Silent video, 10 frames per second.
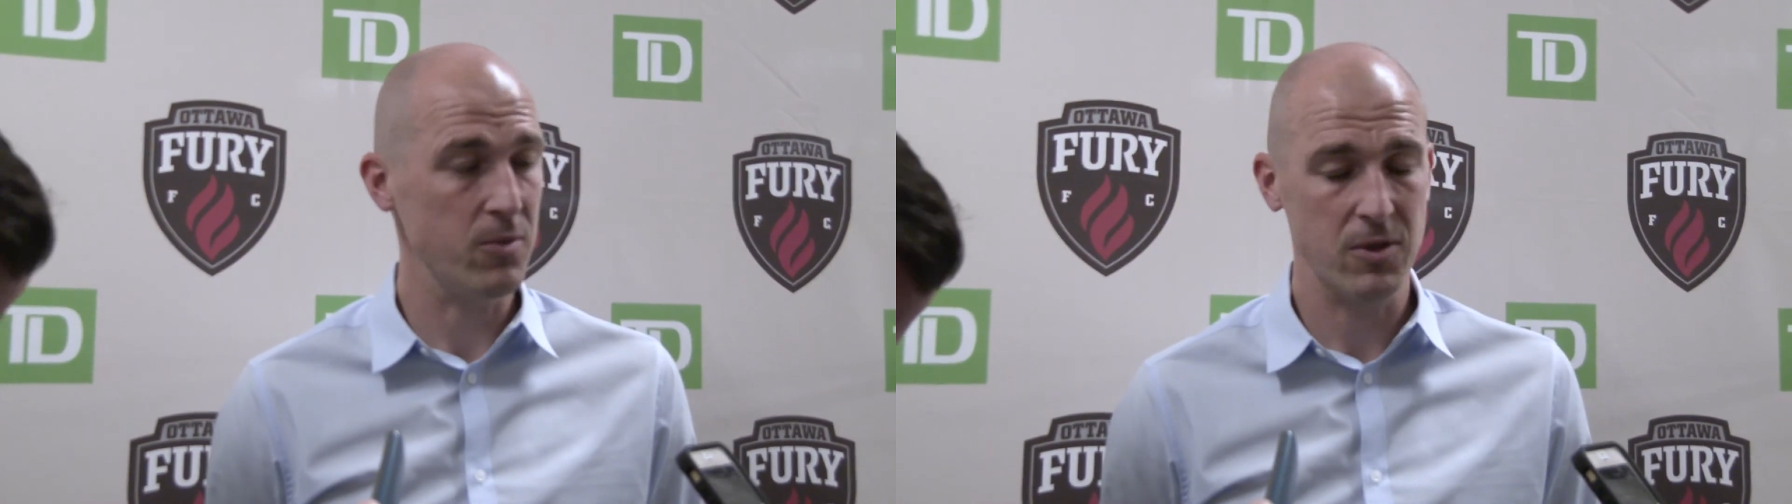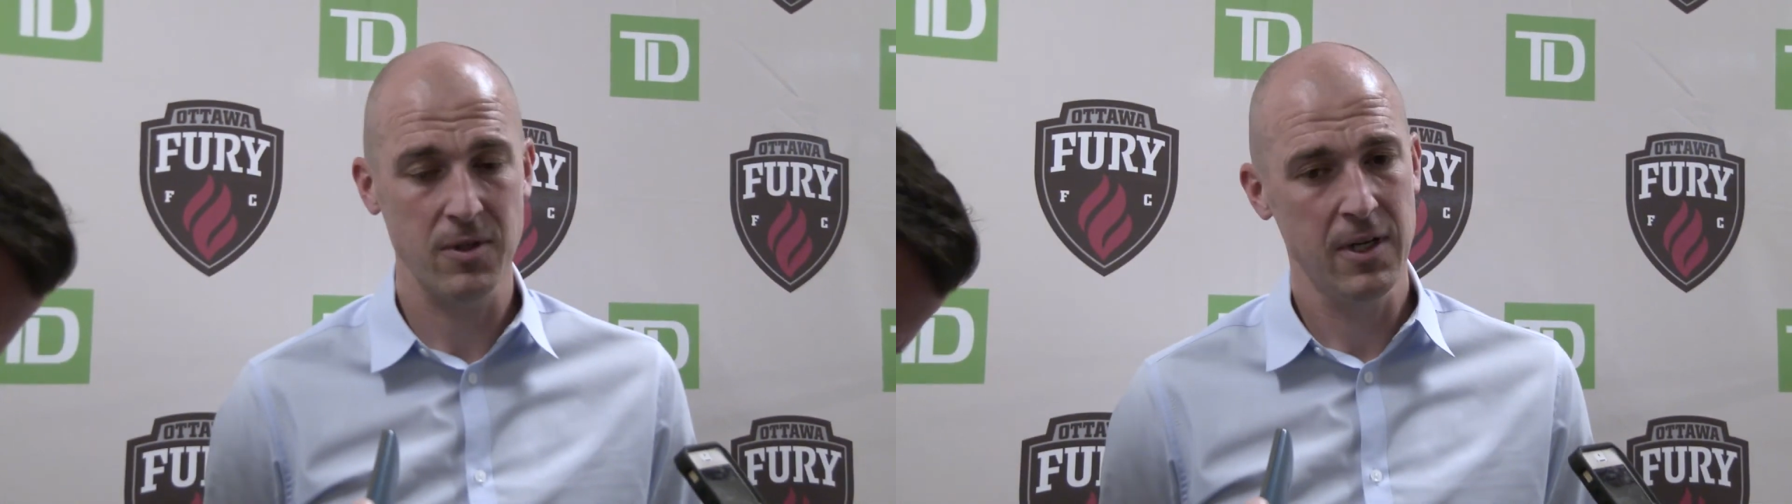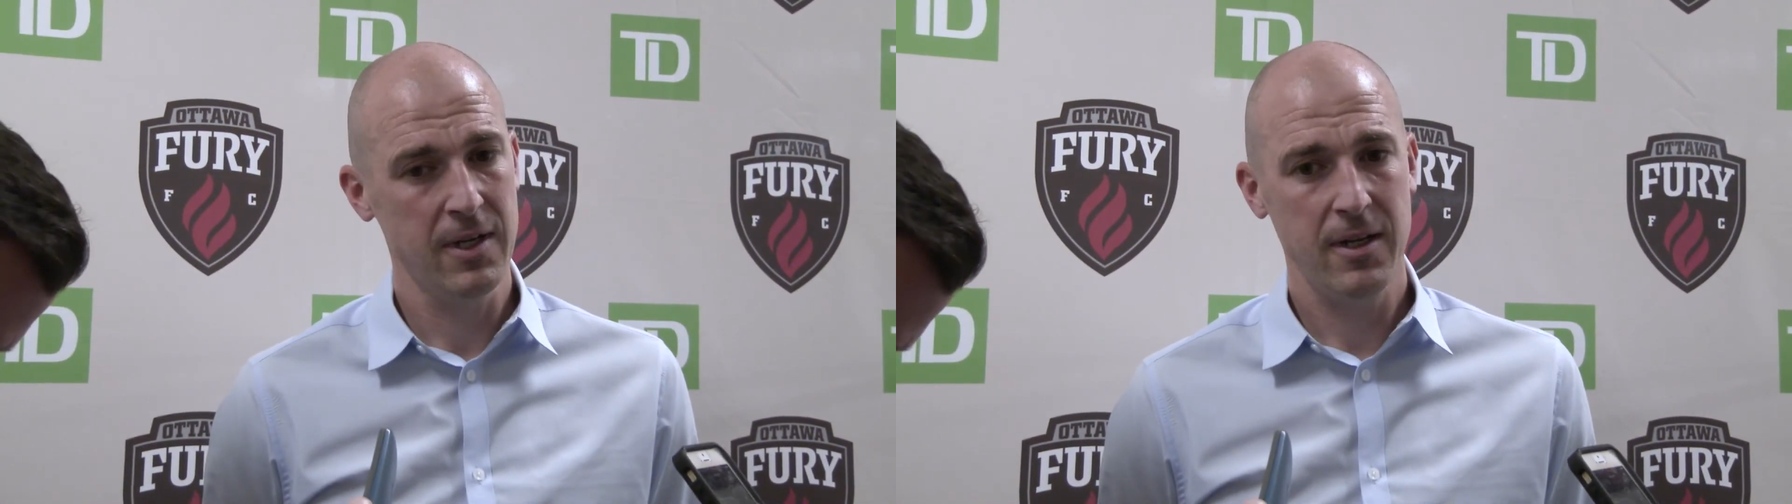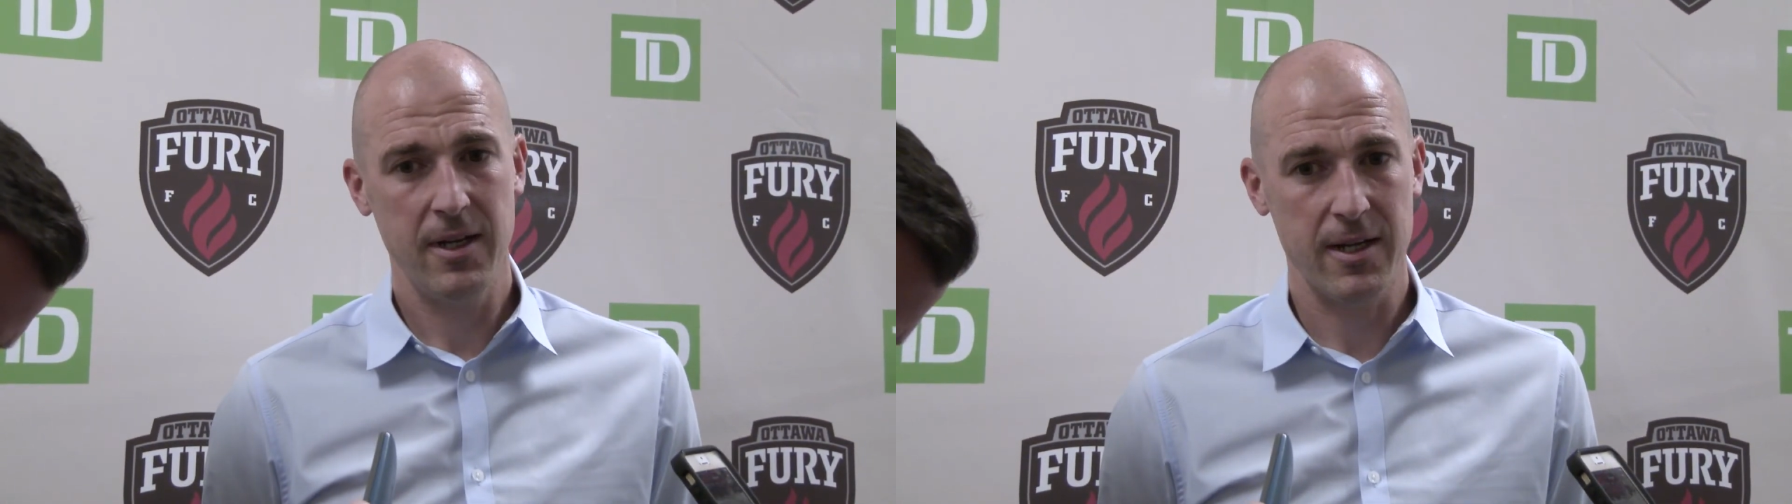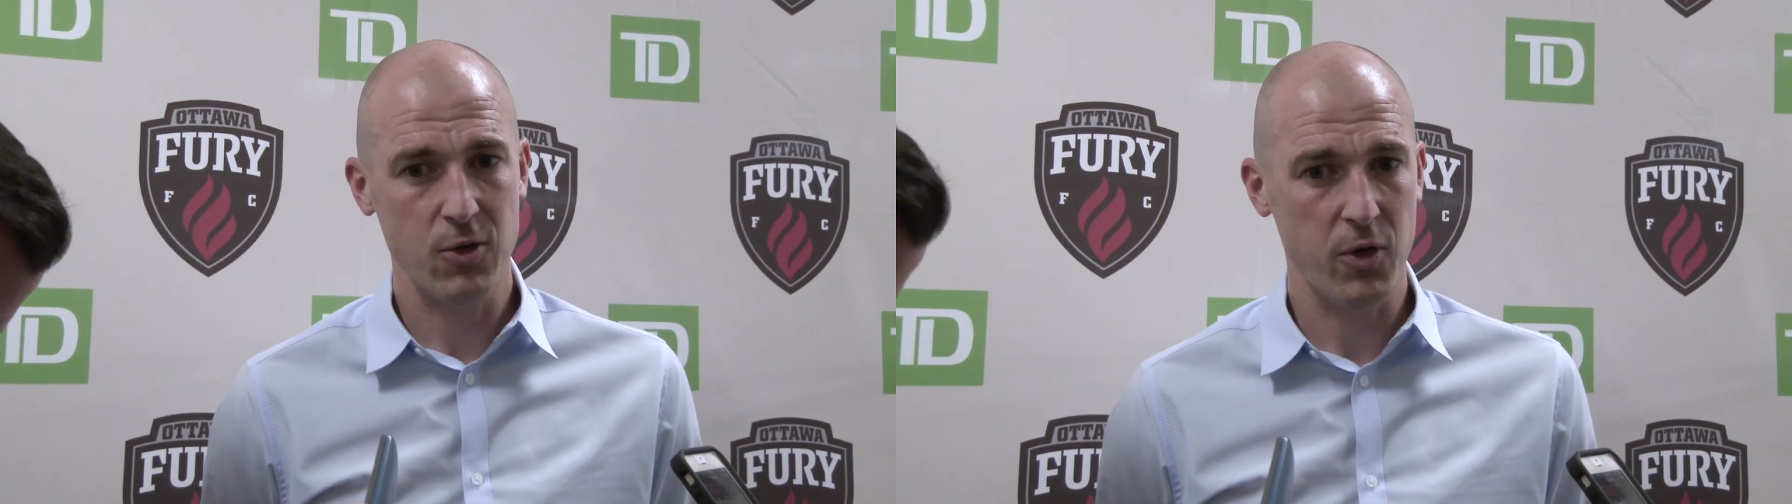But
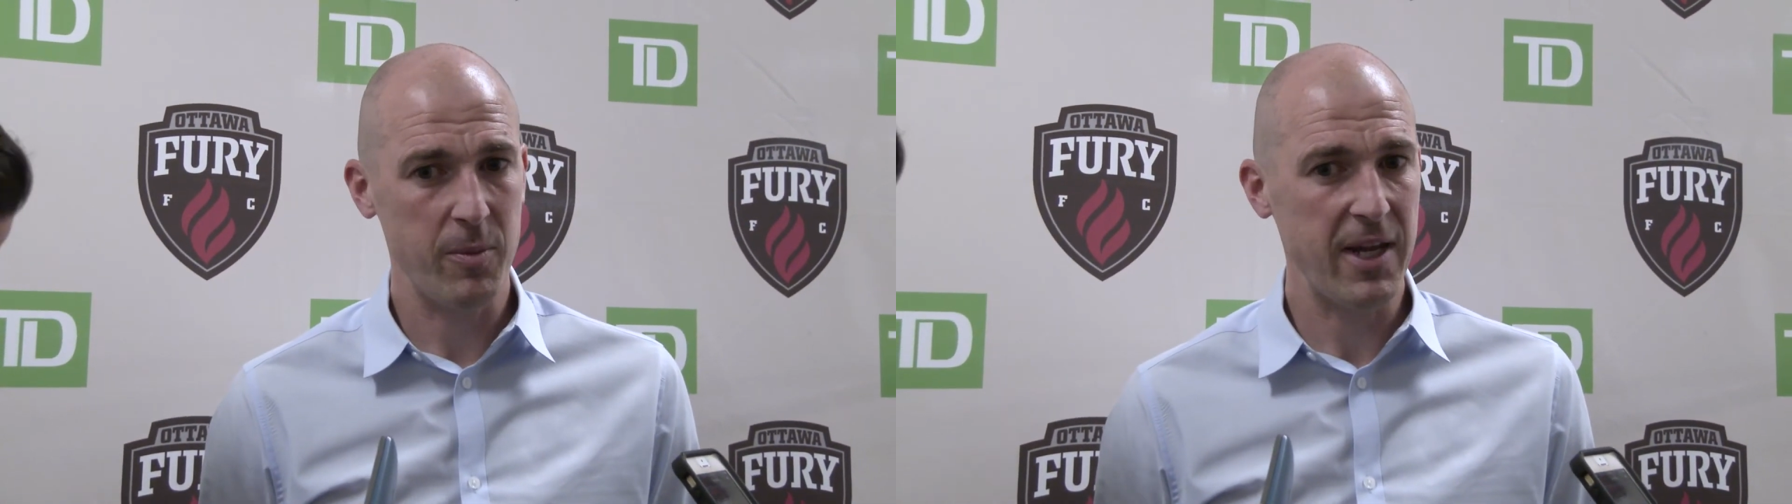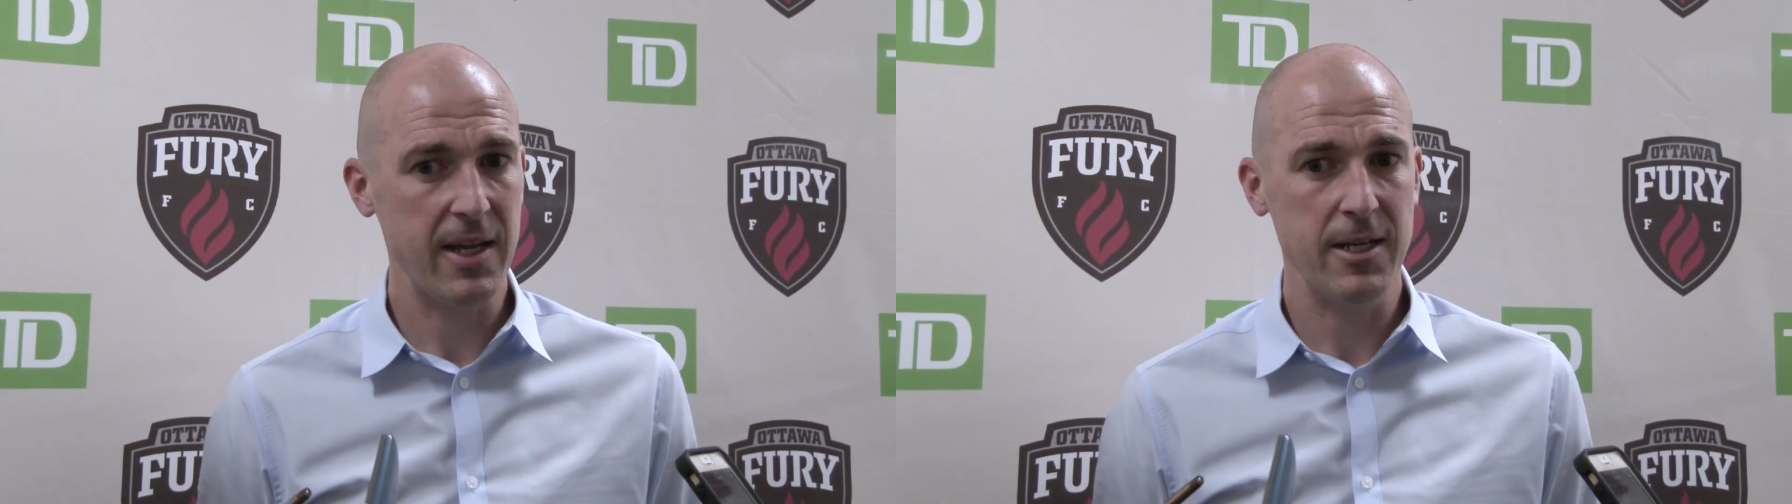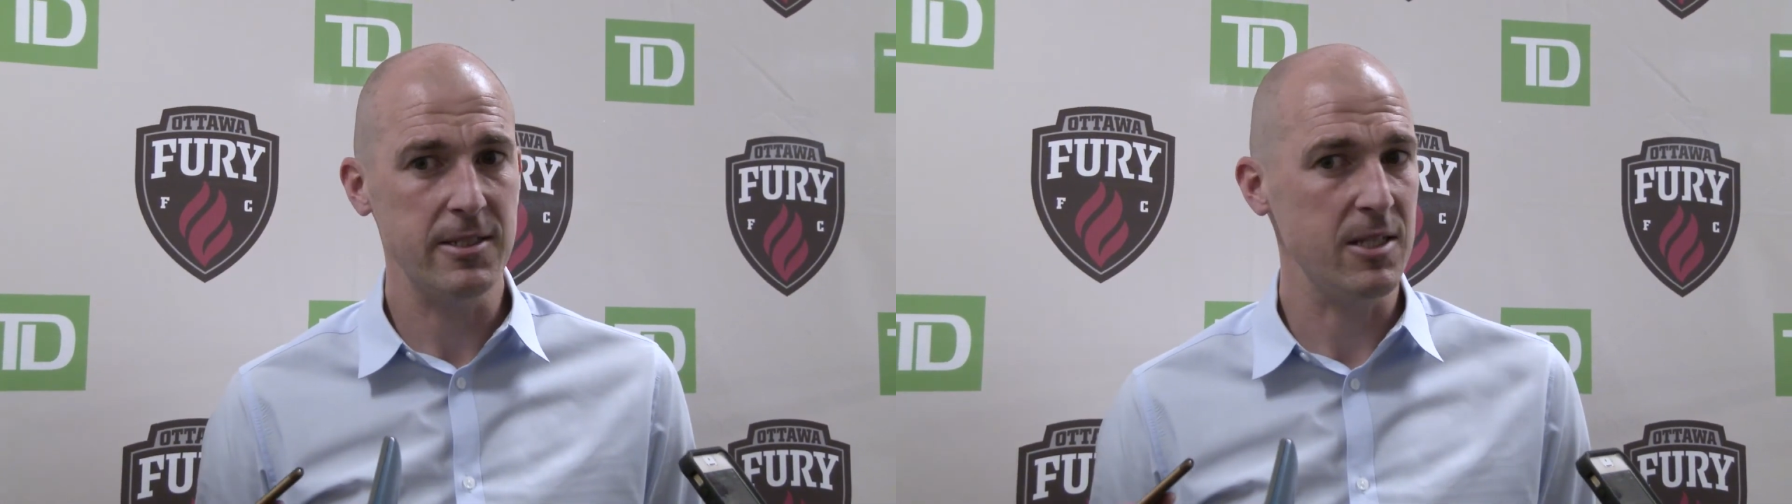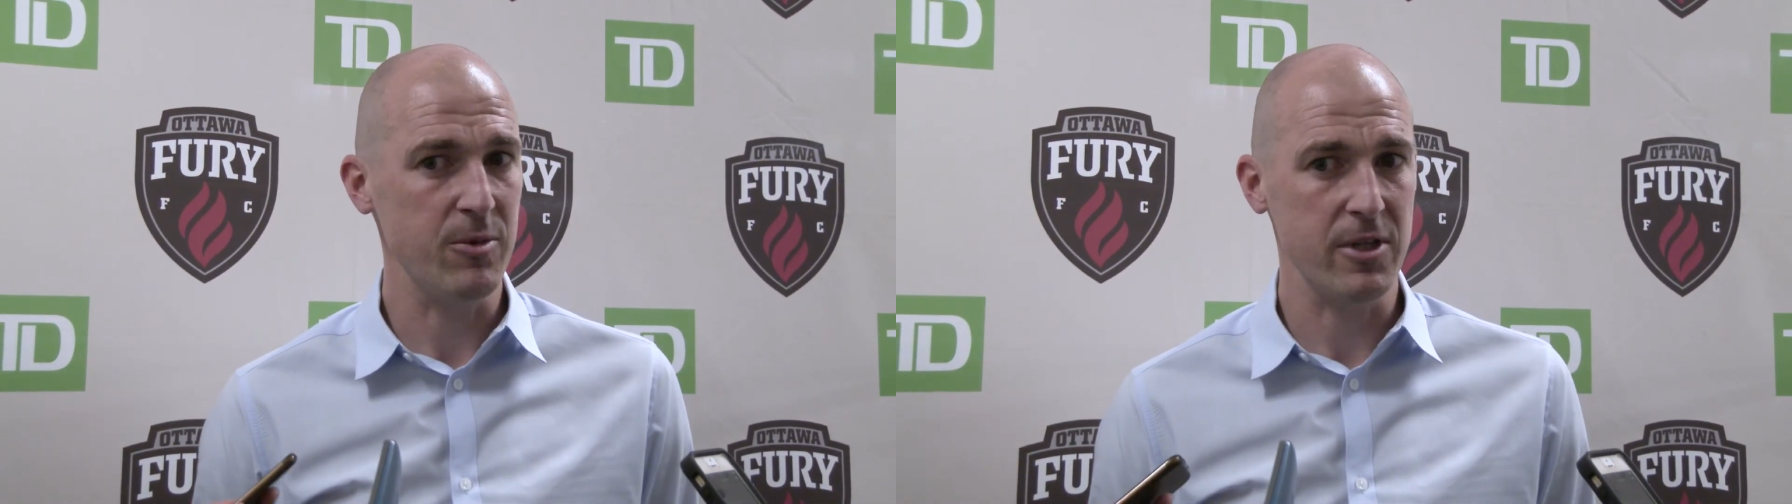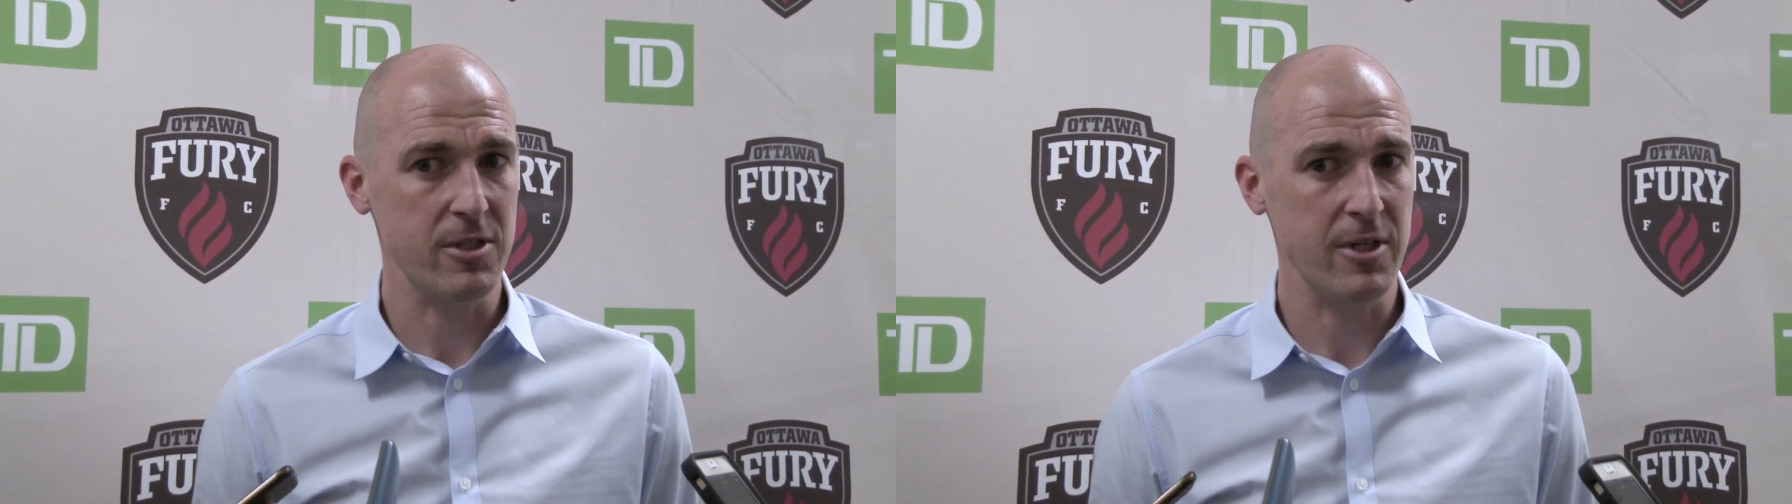it can only make any team
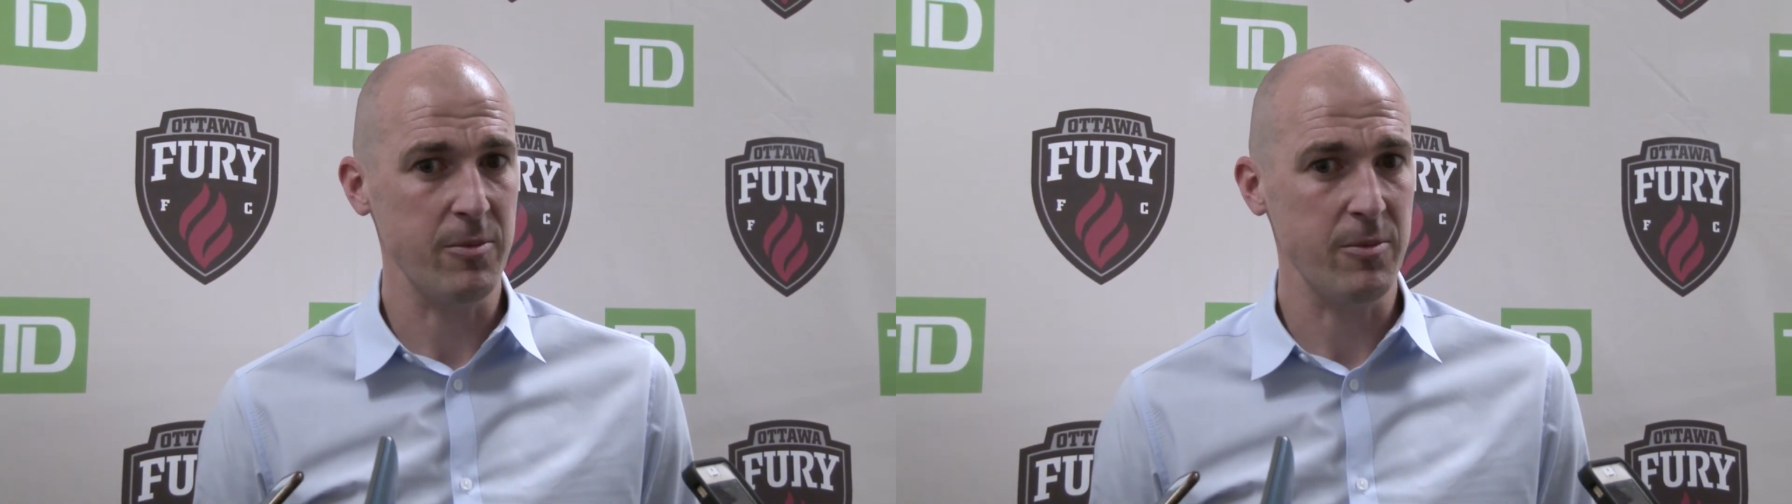in this